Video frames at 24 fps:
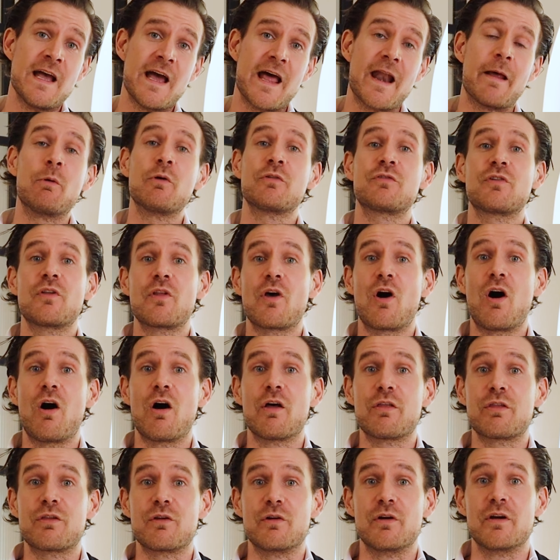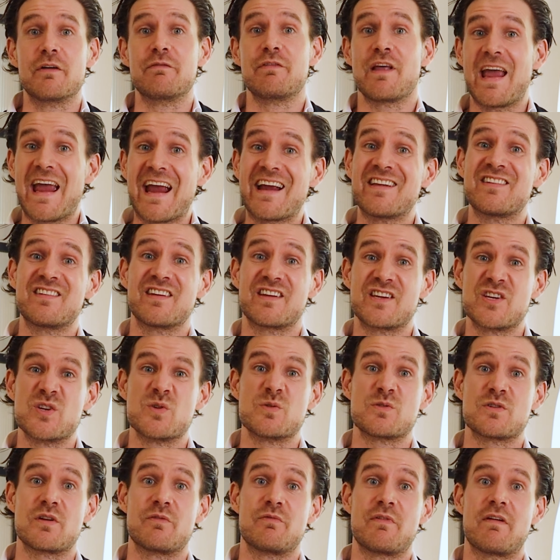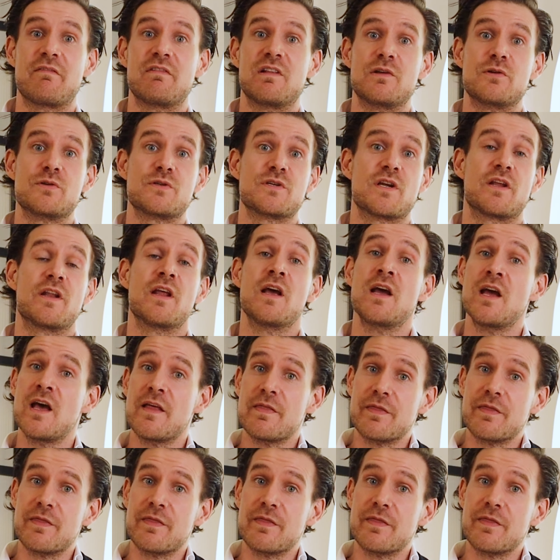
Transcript: And I'm also the author of The Execution Revolution,